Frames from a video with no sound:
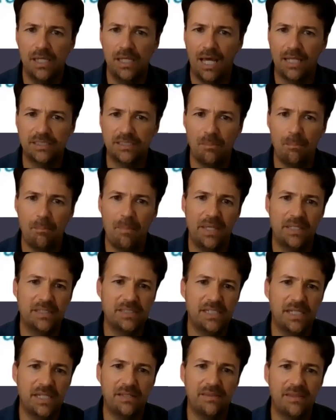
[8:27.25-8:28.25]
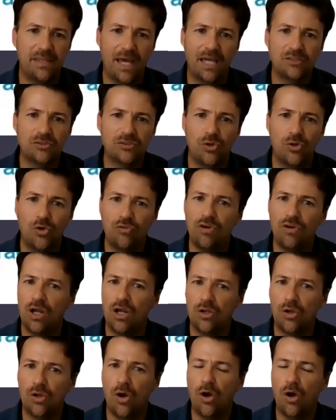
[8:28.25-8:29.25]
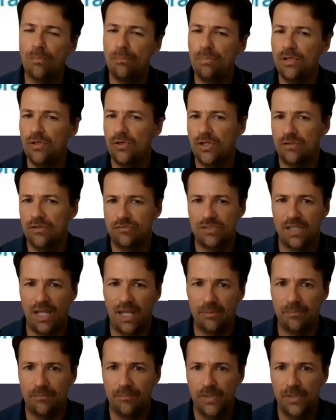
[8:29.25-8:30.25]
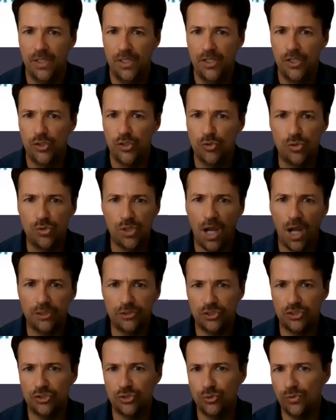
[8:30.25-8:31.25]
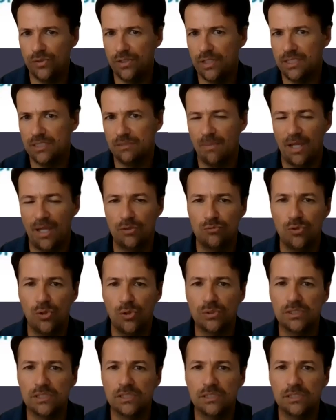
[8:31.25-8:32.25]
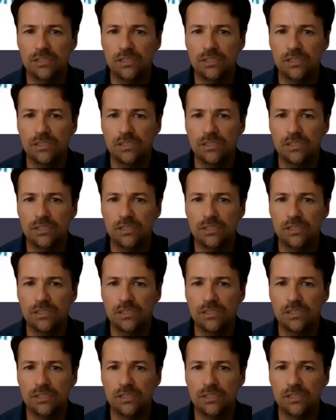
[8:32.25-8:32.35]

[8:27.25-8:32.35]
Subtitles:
and to maintain that over a long period of time, you can't just do things by rote.